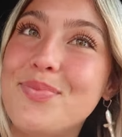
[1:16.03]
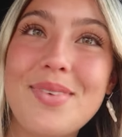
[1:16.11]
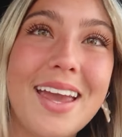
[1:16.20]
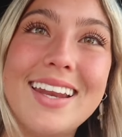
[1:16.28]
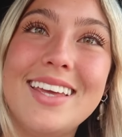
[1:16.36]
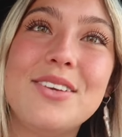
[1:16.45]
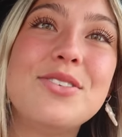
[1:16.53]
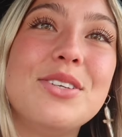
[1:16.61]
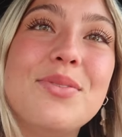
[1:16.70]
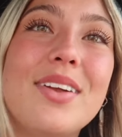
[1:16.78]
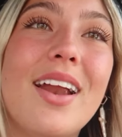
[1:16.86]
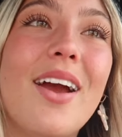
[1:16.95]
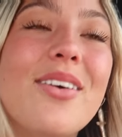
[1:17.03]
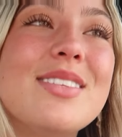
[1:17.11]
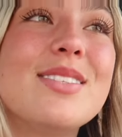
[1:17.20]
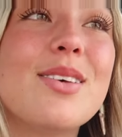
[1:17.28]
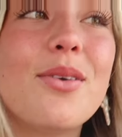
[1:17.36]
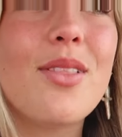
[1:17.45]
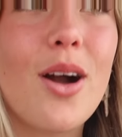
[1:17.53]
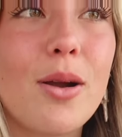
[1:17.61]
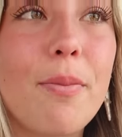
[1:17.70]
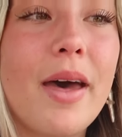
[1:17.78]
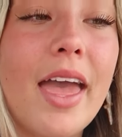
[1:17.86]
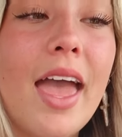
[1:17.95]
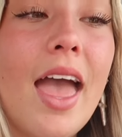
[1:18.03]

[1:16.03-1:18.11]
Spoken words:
made a YouTube video in so long, but